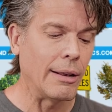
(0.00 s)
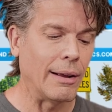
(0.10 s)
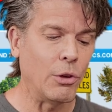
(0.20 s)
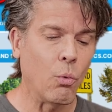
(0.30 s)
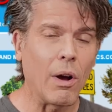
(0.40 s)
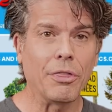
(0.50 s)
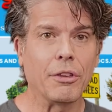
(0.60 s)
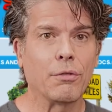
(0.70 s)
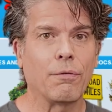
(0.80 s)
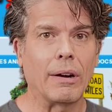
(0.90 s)
Now you want
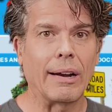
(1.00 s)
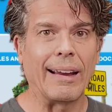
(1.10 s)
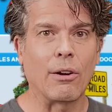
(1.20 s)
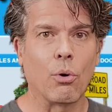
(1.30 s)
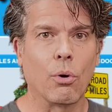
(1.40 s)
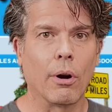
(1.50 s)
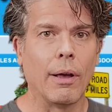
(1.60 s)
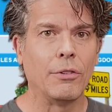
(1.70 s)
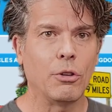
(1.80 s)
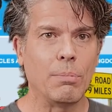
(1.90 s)
this ferrite
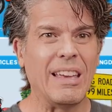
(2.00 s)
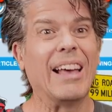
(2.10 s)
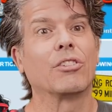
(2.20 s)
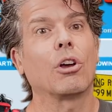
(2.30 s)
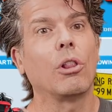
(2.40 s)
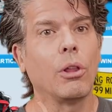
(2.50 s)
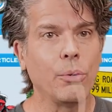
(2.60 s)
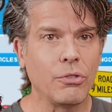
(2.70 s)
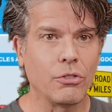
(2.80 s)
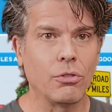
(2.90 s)
core to be as
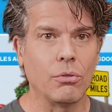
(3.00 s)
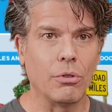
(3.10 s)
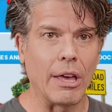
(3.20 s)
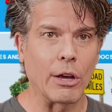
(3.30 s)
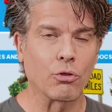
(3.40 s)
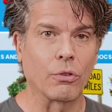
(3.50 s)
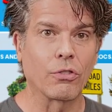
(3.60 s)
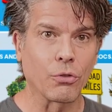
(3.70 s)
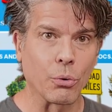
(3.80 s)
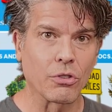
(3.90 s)
close to the actual
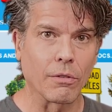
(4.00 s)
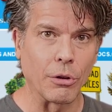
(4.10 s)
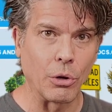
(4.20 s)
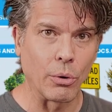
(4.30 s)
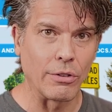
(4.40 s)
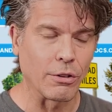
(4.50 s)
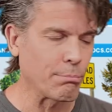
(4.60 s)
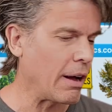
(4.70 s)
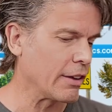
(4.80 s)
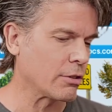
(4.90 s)
source of the noise as
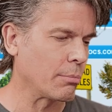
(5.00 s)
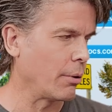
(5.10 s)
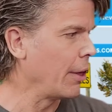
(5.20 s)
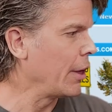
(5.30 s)
possible,